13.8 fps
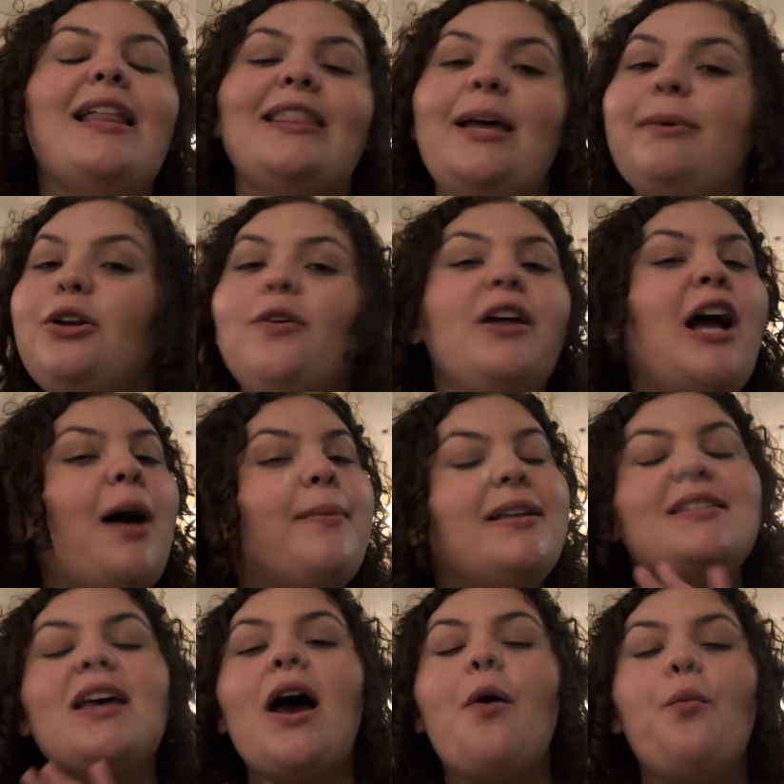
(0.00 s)
let me know in the
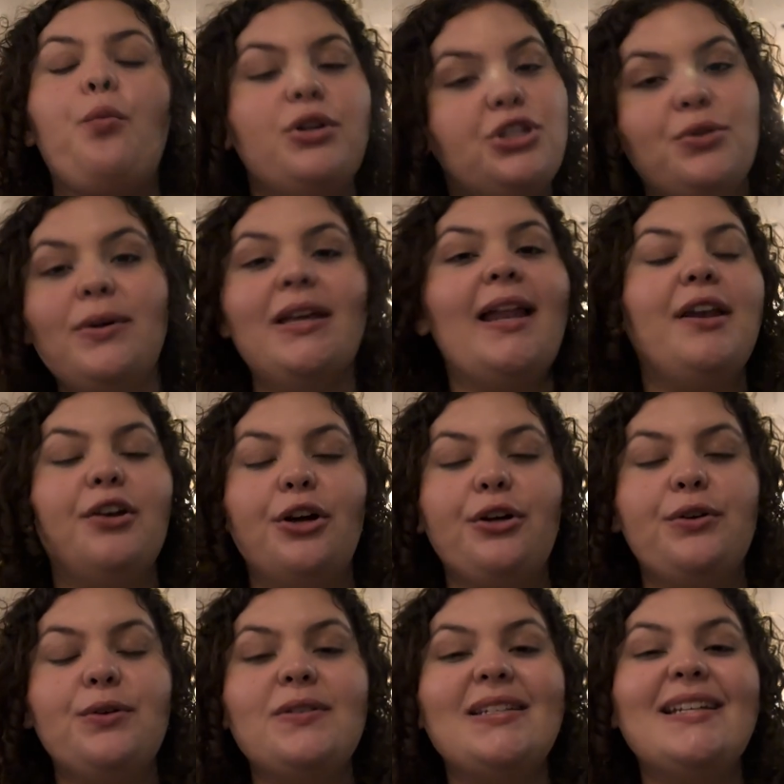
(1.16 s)
comments, would you eat at
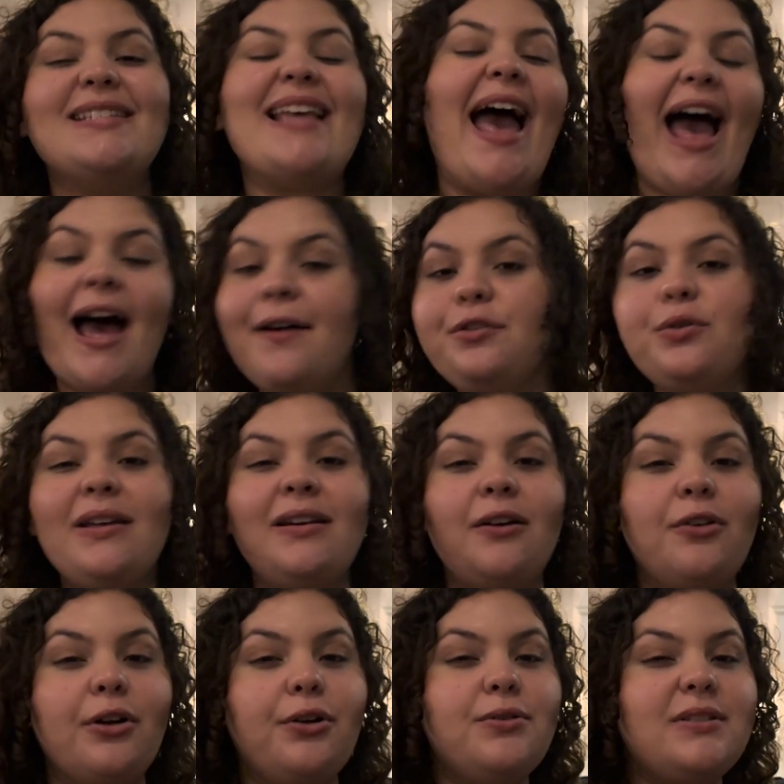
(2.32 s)
Narcoossee's? Have you eaten at
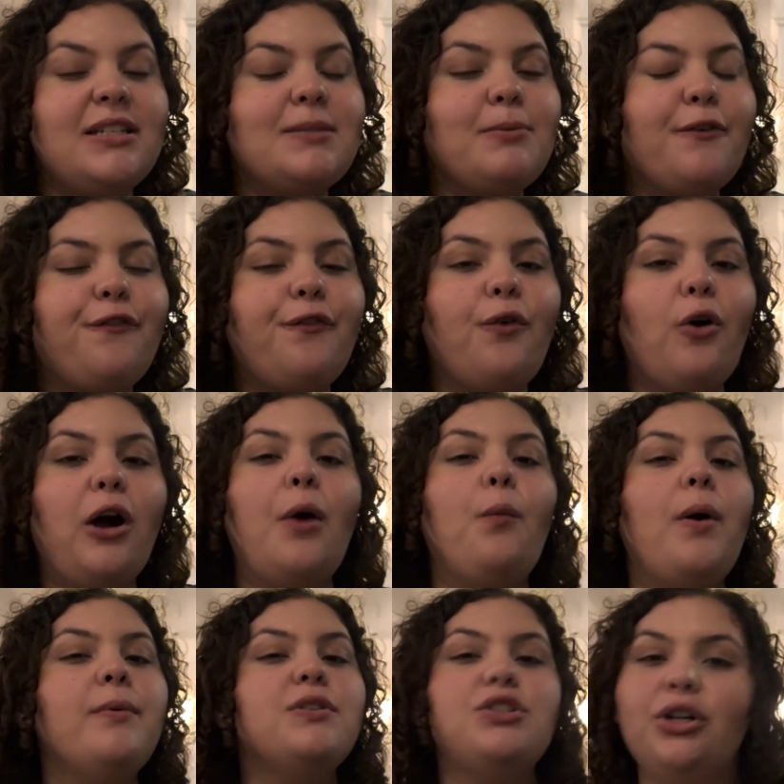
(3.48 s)
Narcoossee's before?
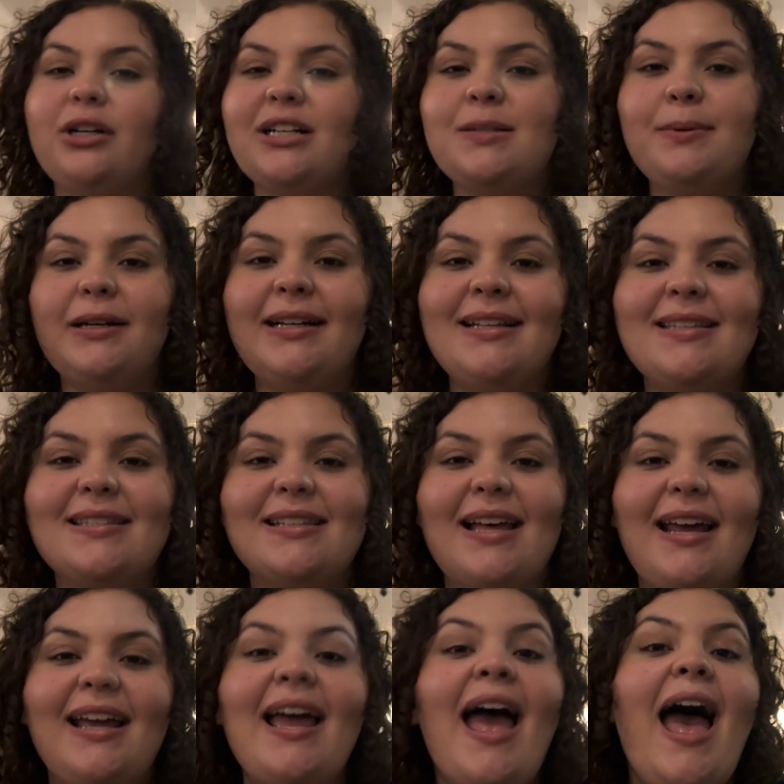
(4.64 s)
What was your experience
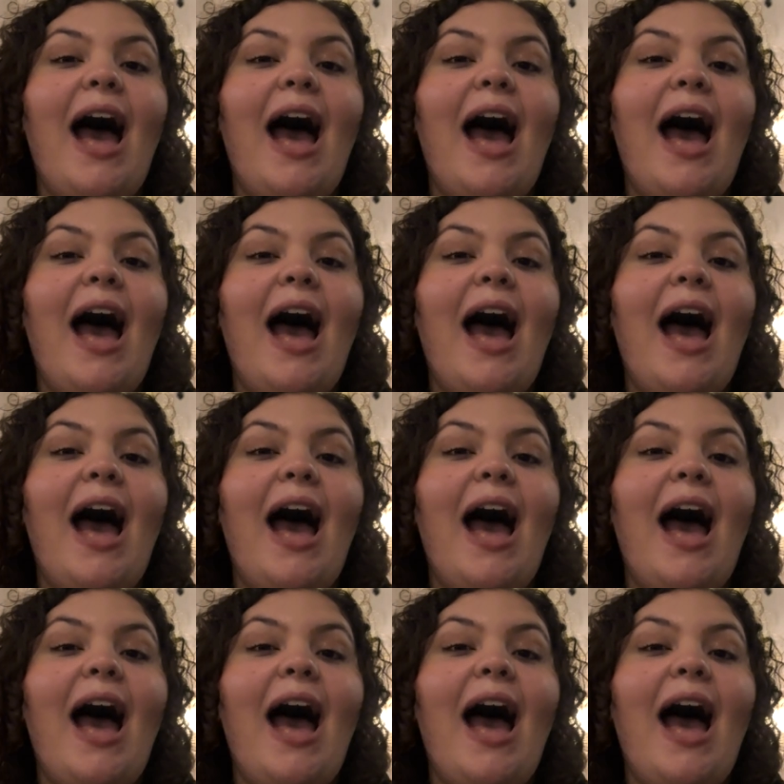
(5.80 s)
like?